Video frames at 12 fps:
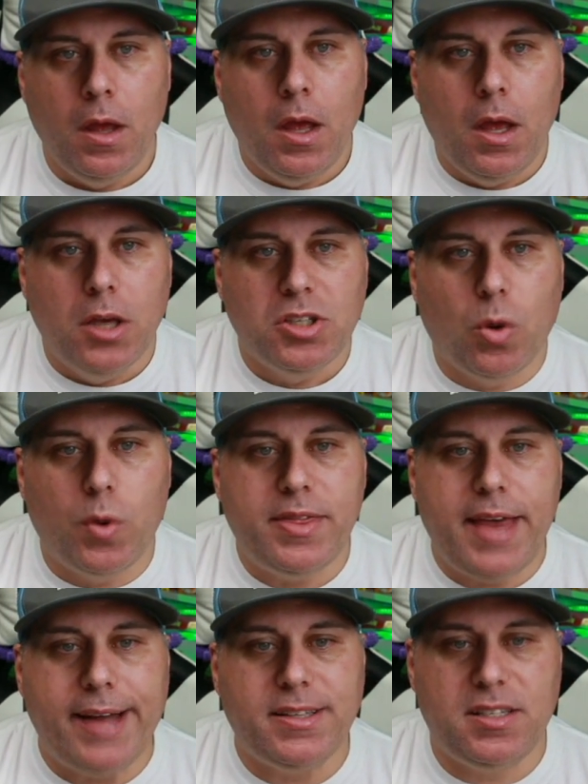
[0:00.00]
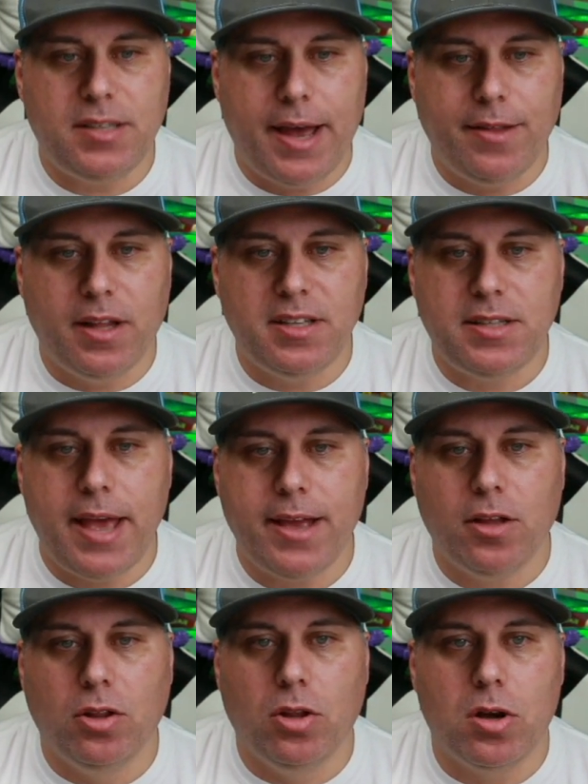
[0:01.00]
So with that said, let's take a
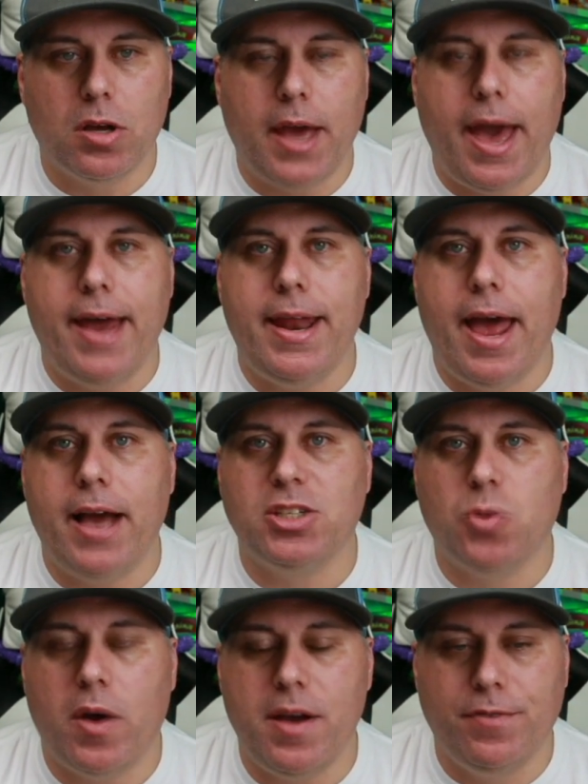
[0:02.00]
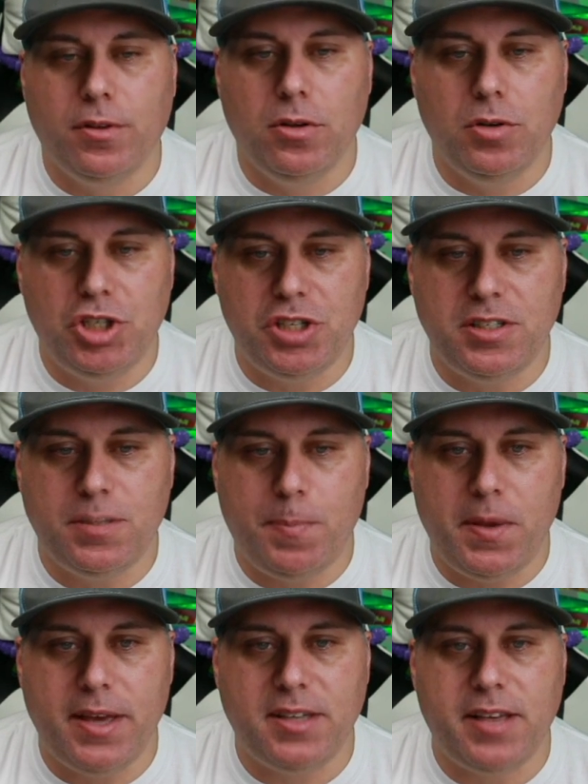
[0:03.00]
look at XY Evolution's
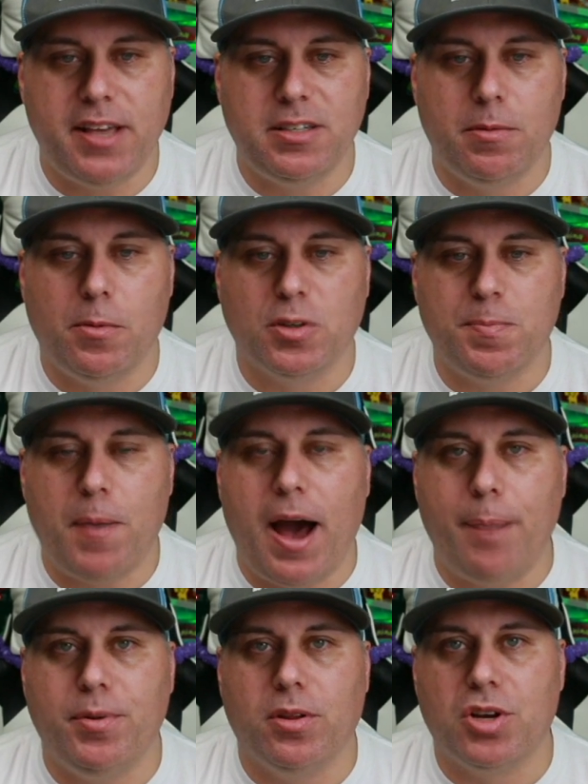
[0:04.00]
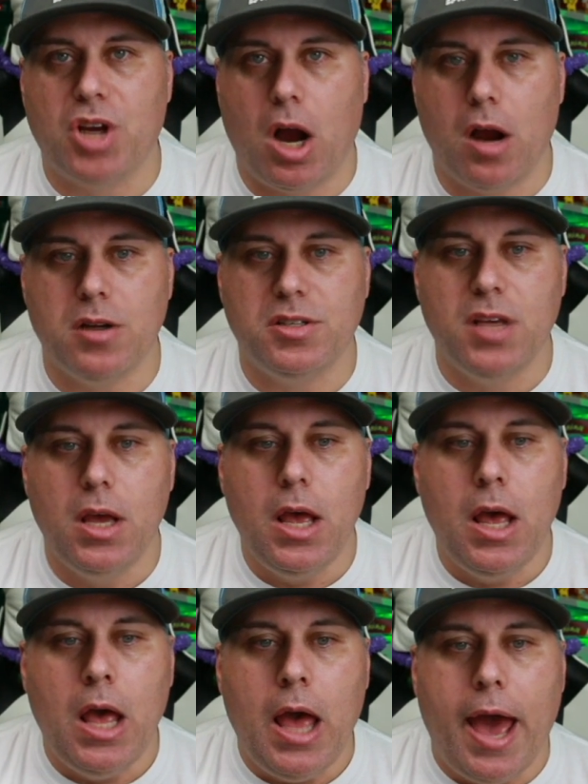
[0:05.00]
PSA, some of the most popular cards,
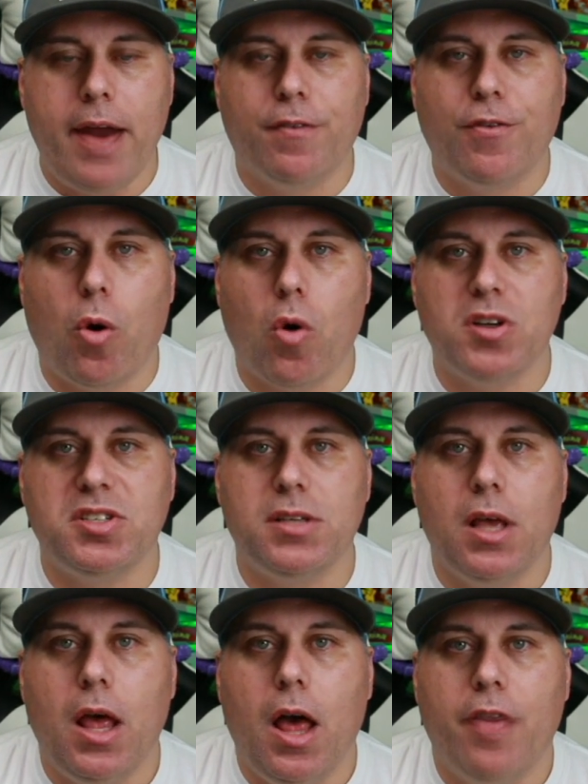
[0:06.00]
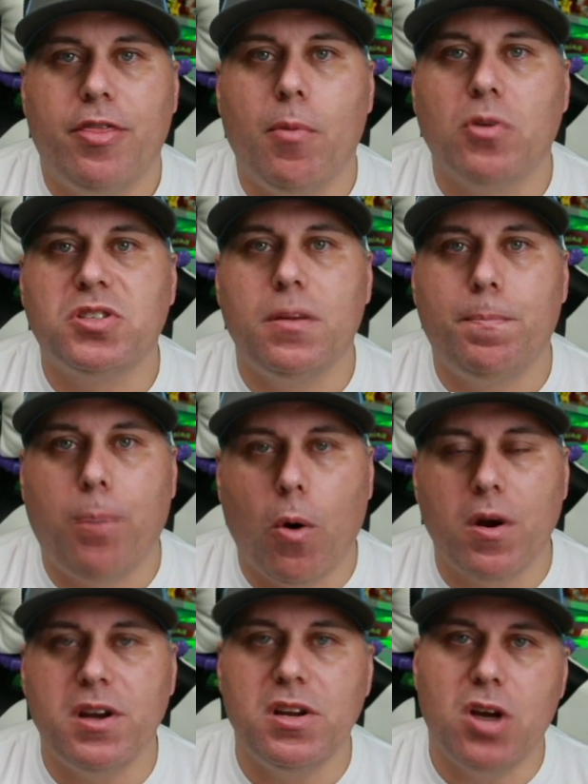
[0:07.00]
and of course, the most
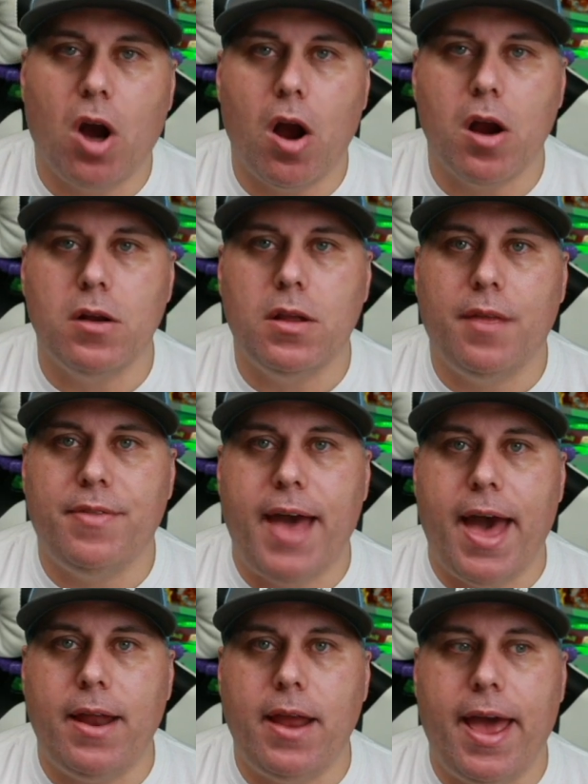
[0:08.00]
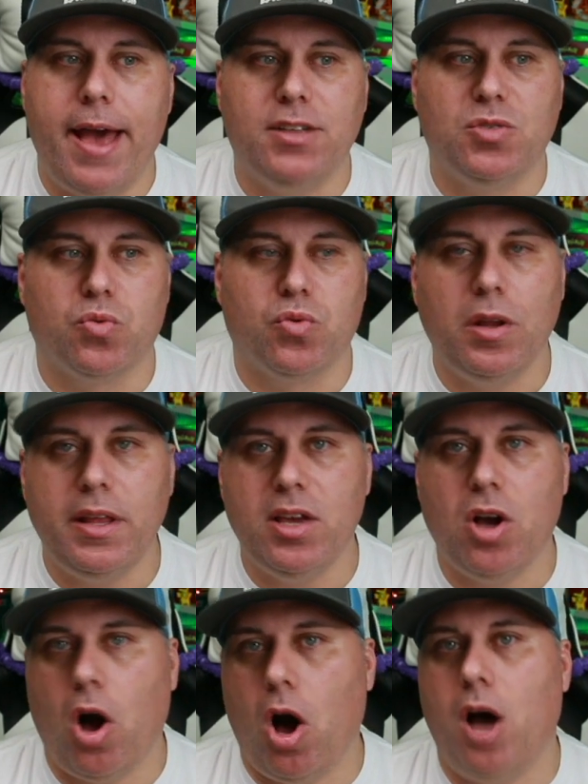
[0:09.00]
important card that has really
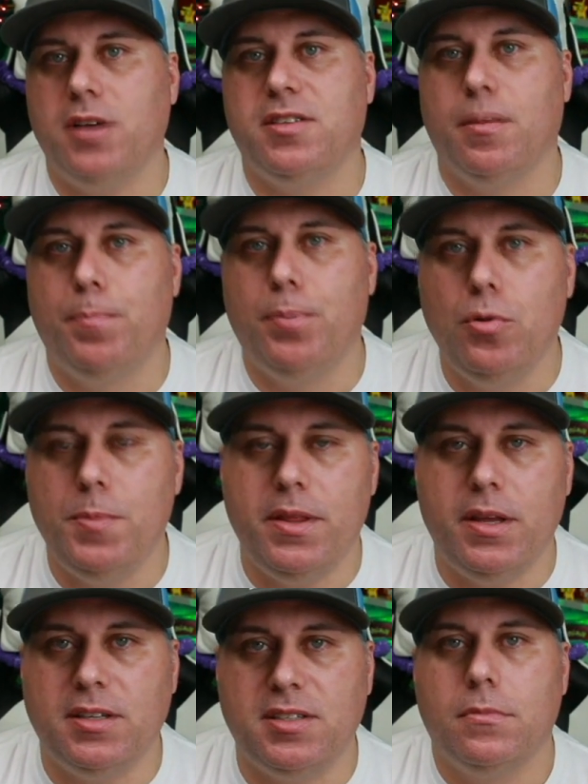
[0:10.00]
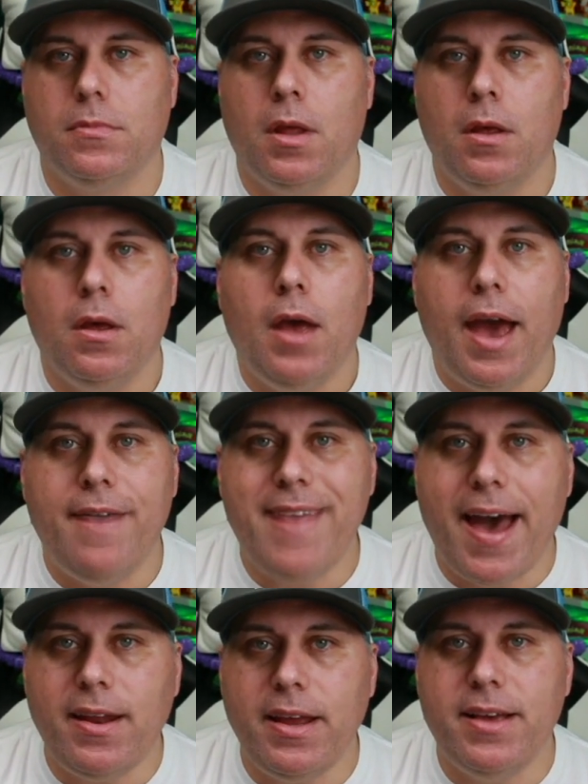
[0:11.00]
caused the boom in this set, and
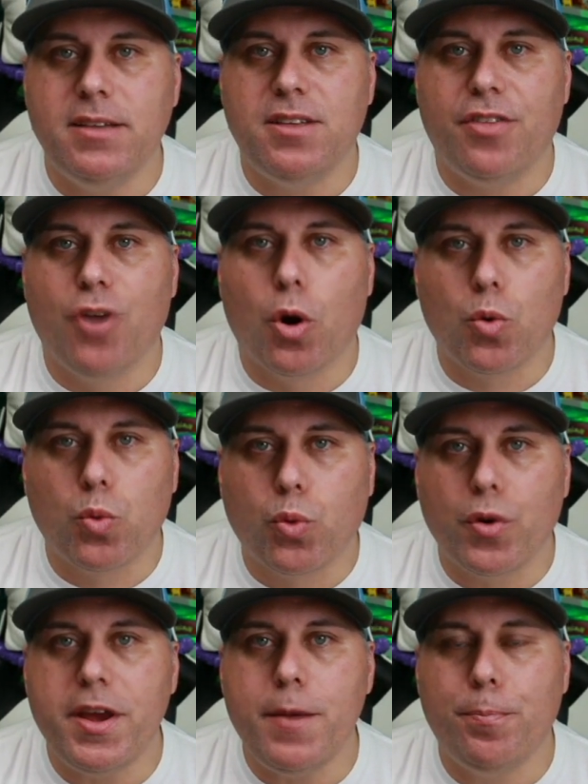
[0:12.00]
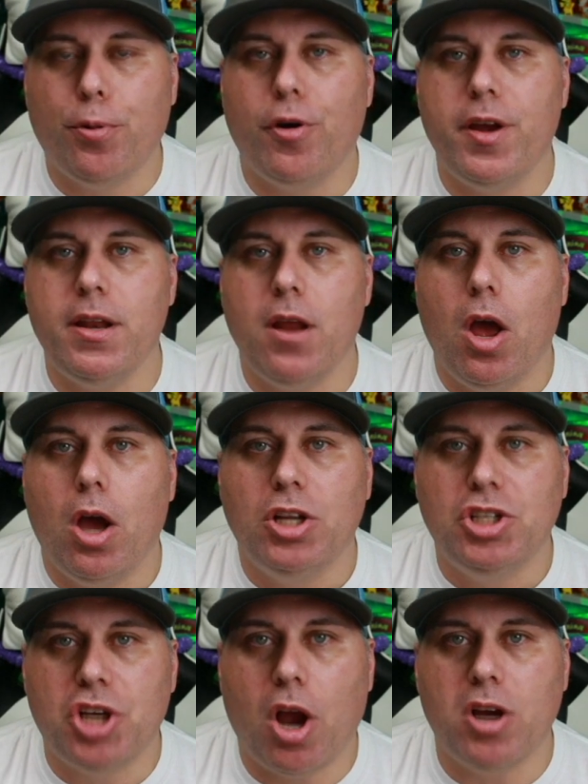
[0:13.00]
that is the reprint
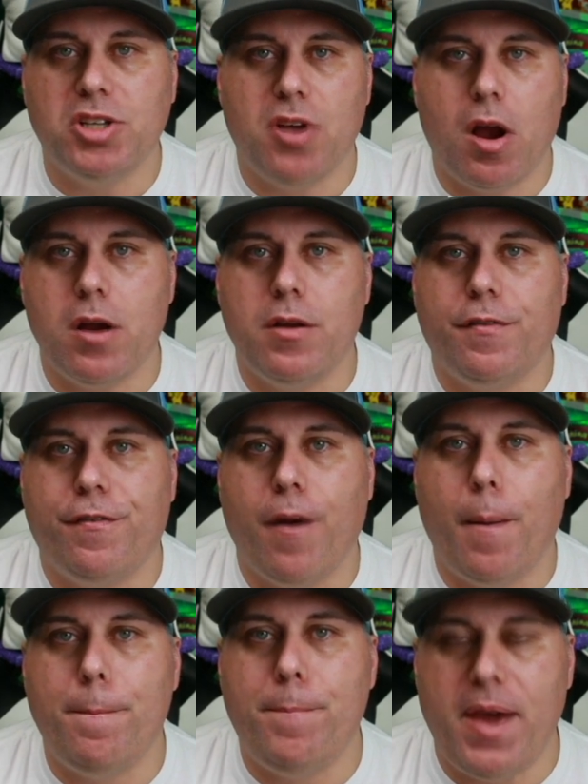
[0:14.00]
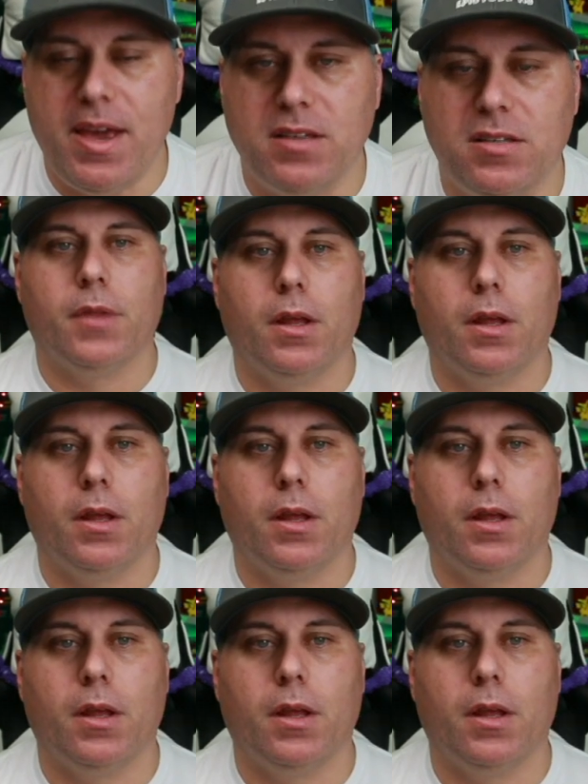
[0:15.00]
Charizard from base.